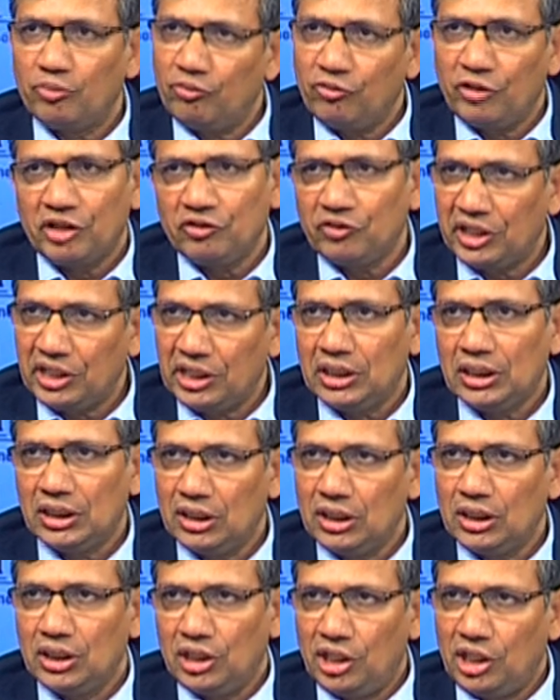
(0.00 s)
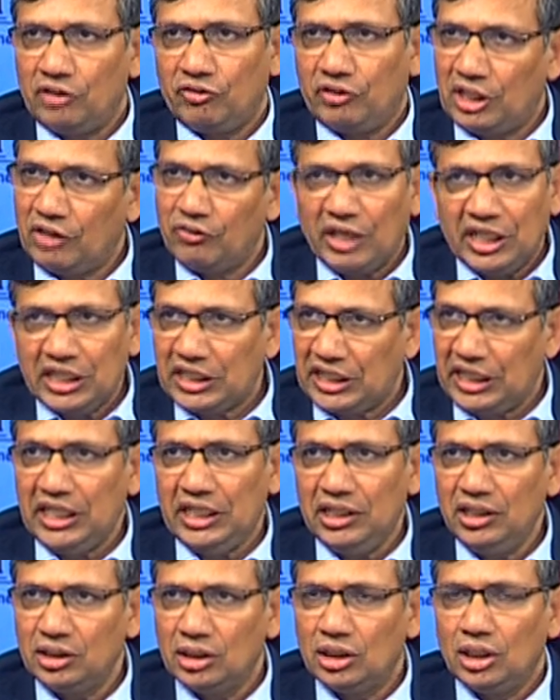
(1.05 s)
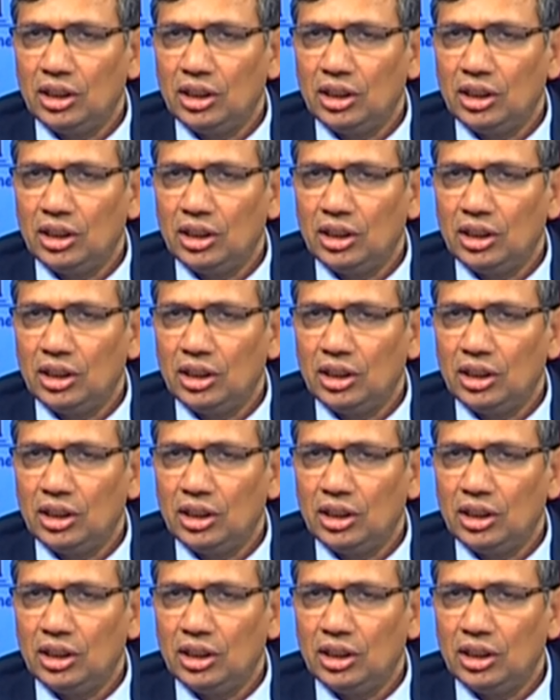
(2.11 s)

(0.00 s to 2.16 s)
they're very keen.